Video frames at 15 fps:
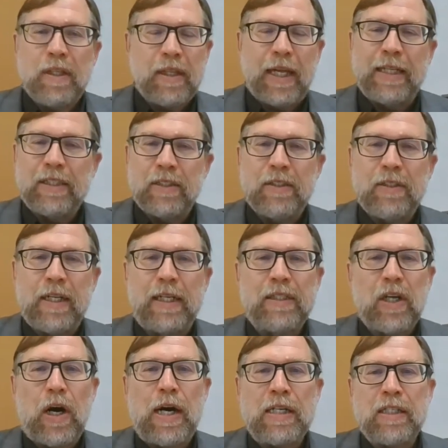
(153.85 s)
That's
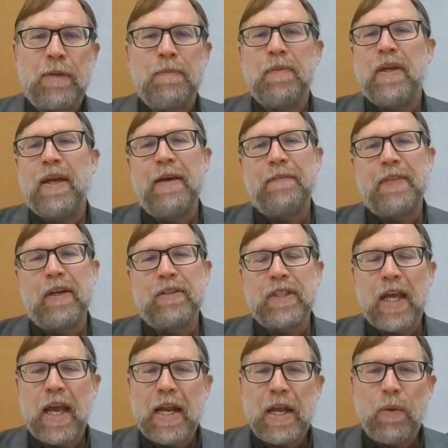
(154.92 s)
awesome. If there's
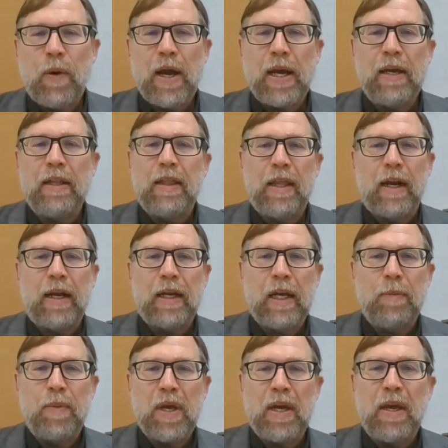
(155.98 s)
any way that I
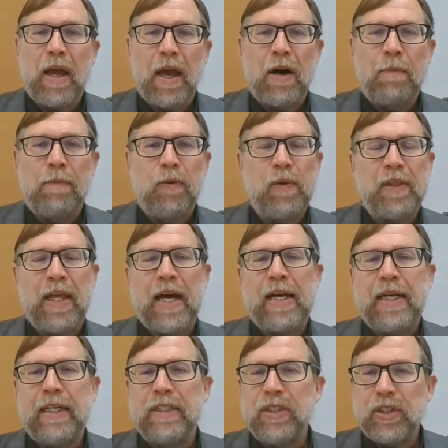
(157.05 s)
could be helpful with
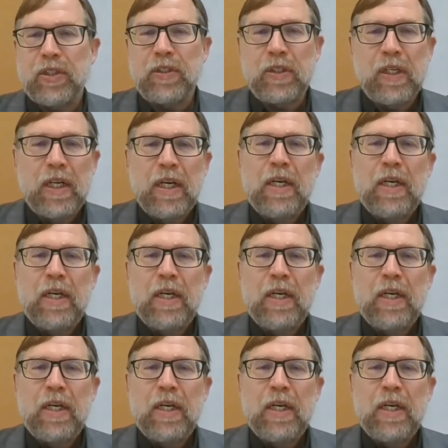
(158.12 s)
that as you're